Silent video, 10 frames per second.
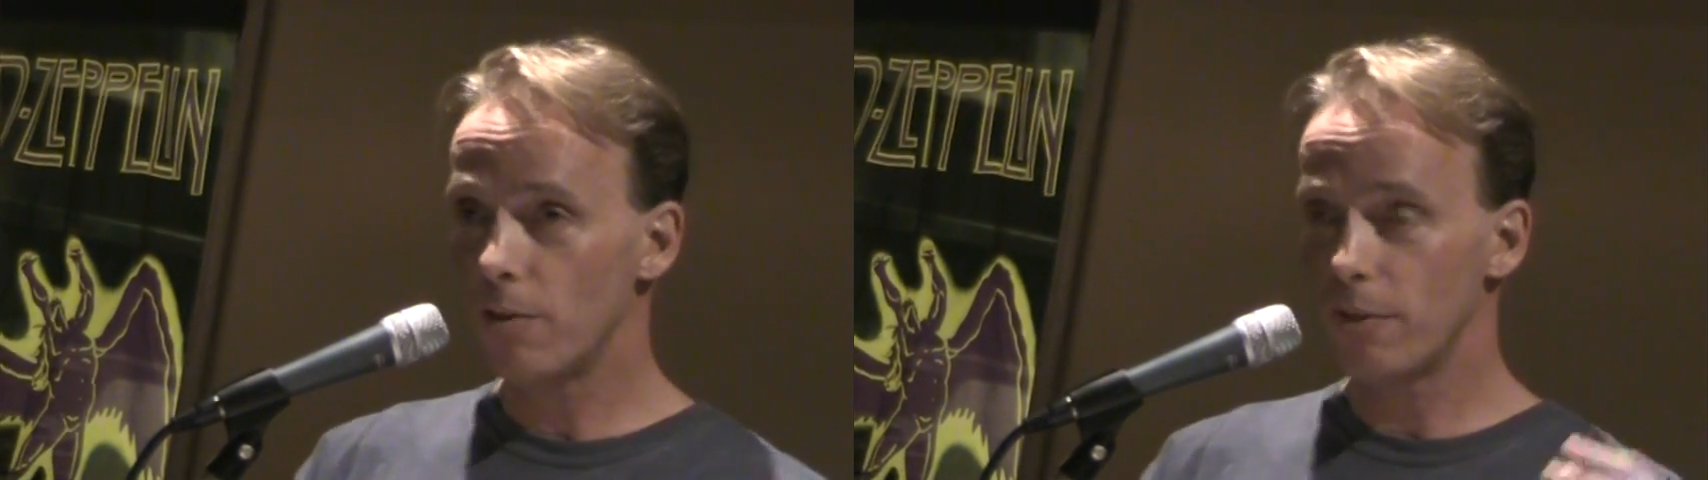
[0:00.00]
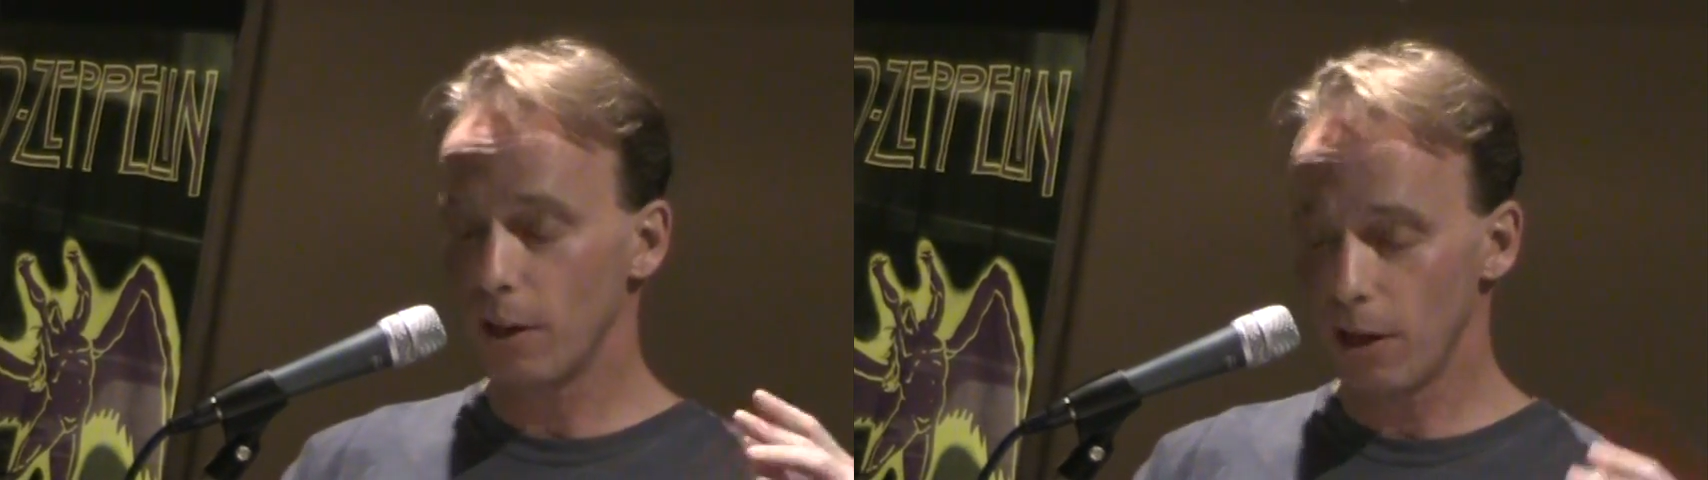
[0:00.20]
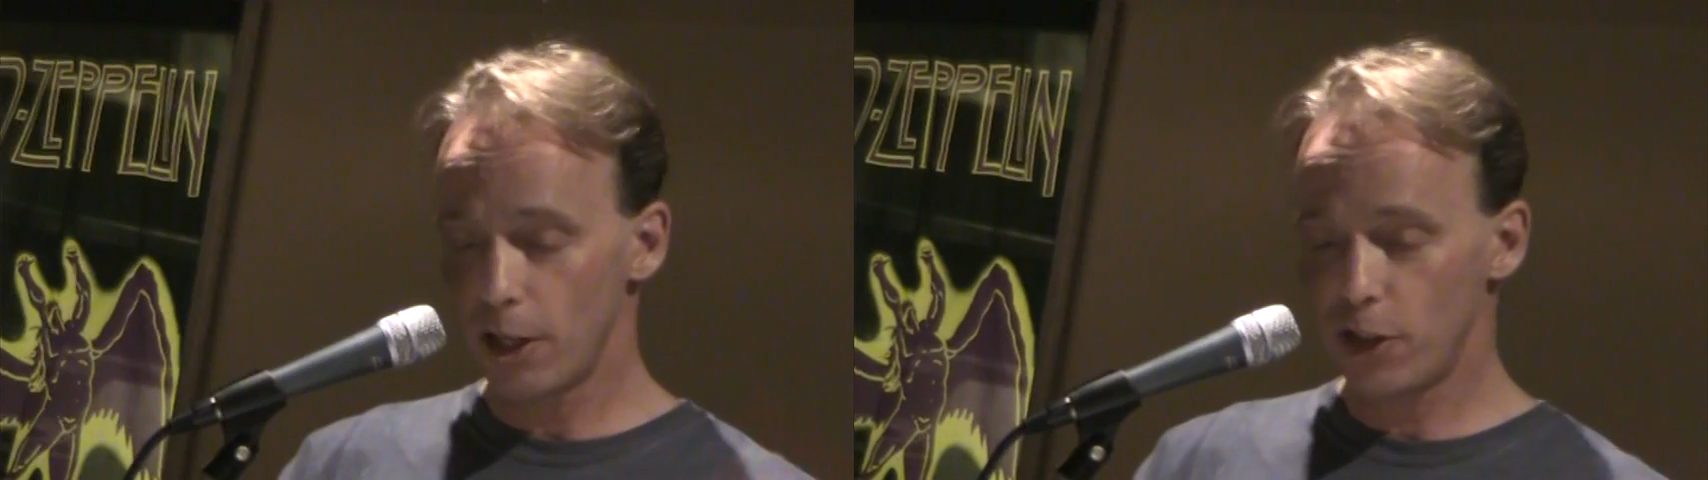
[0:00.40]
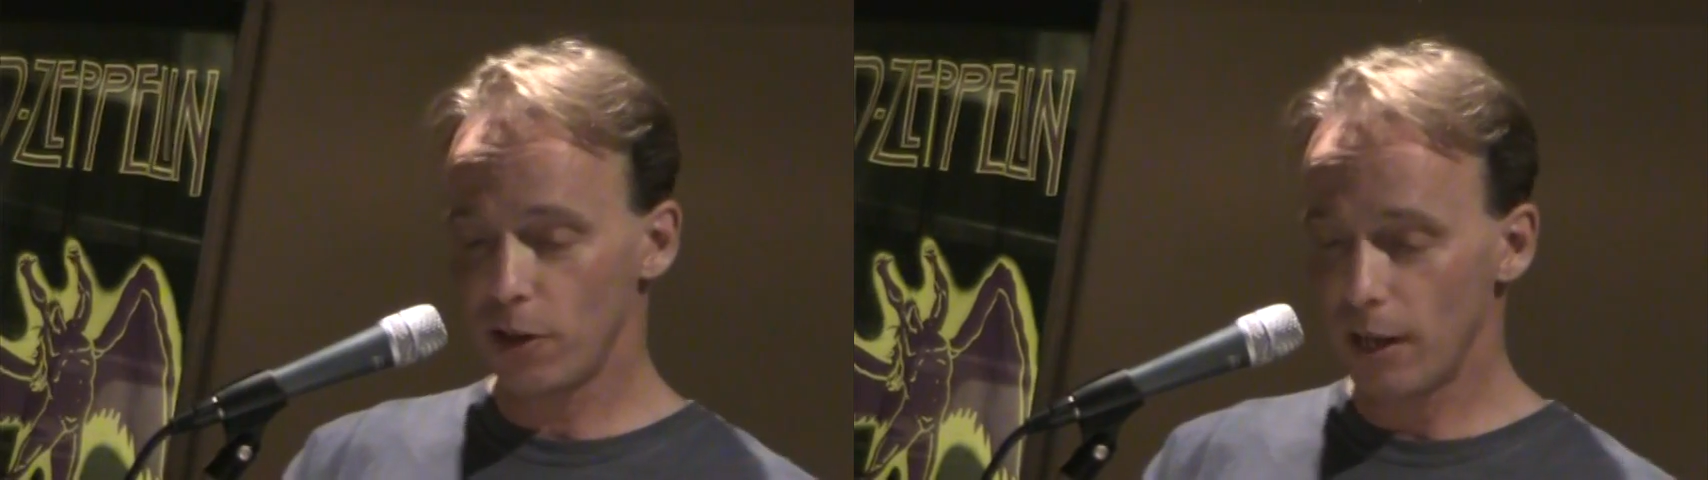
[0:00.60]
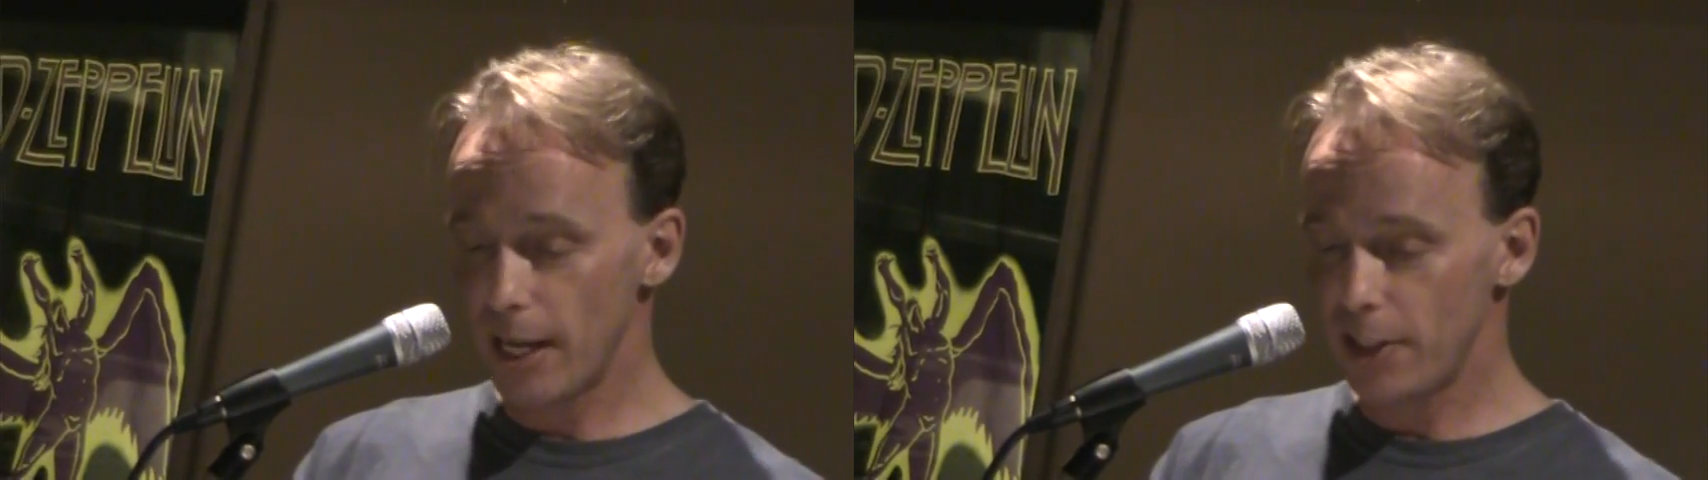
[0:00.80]
of the larger
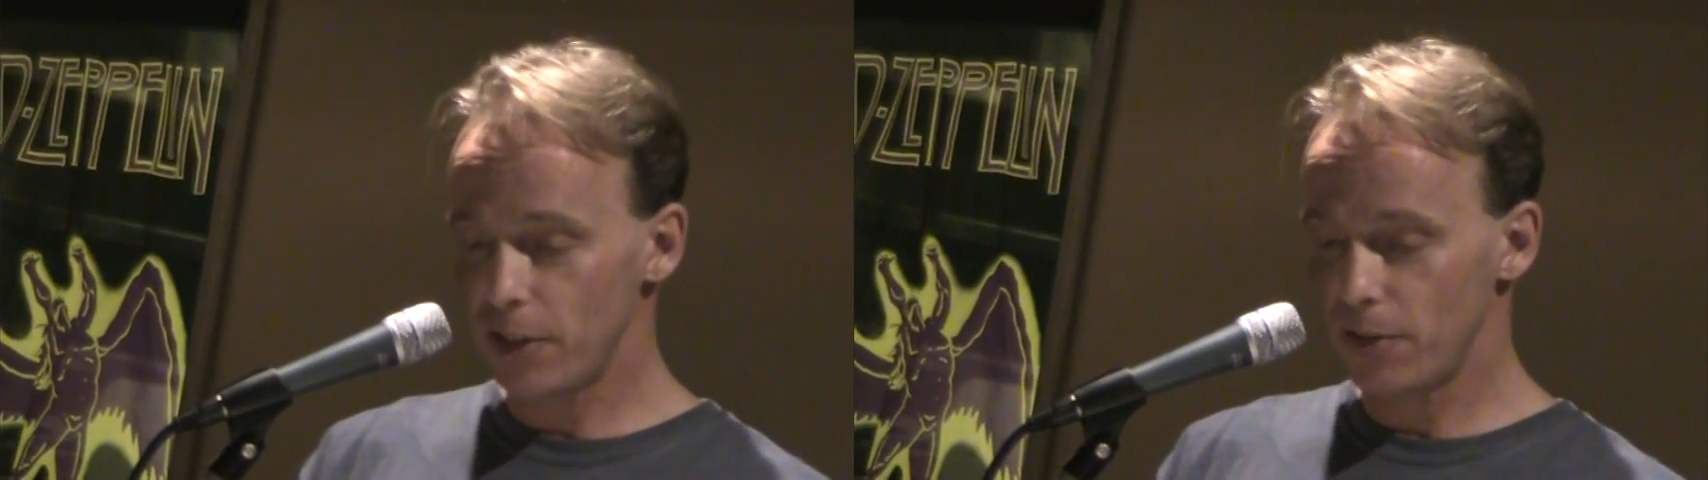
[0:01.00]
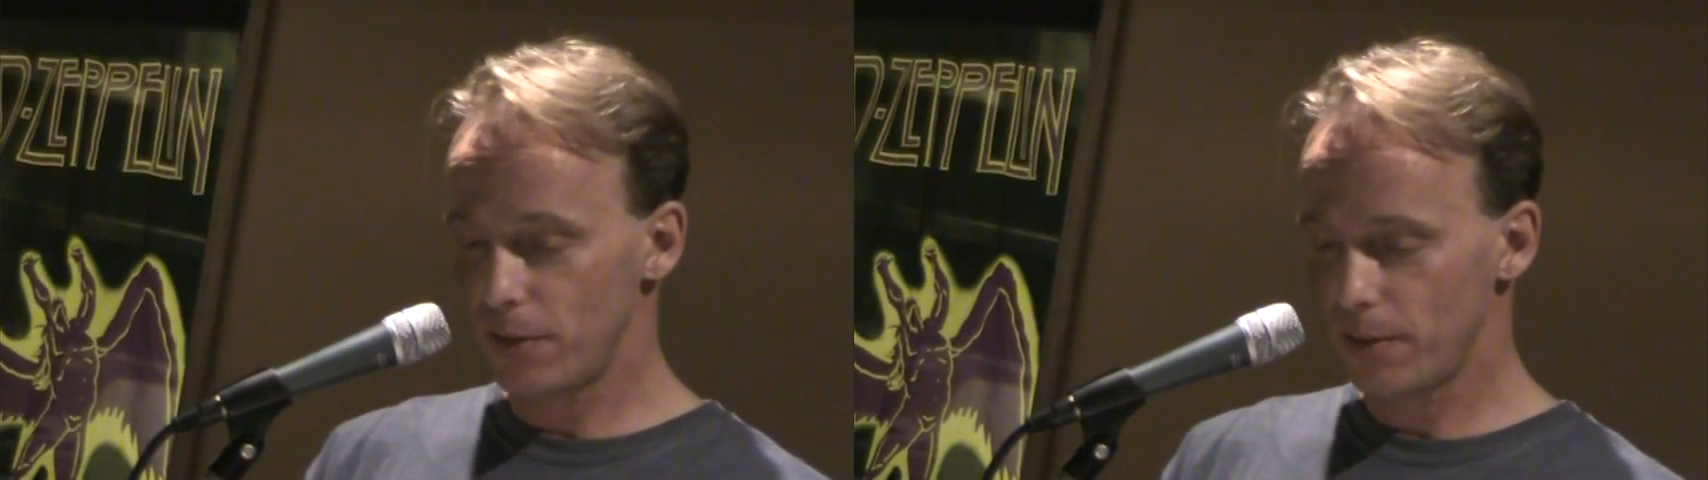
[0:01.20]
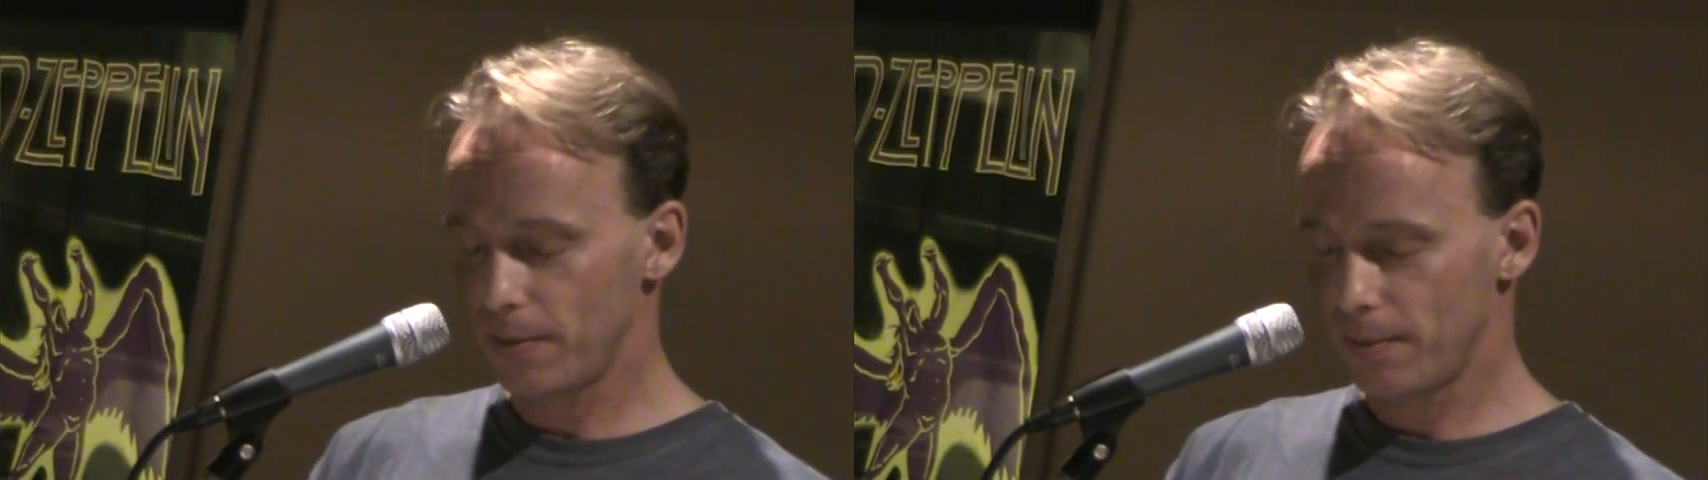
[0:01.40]
legends.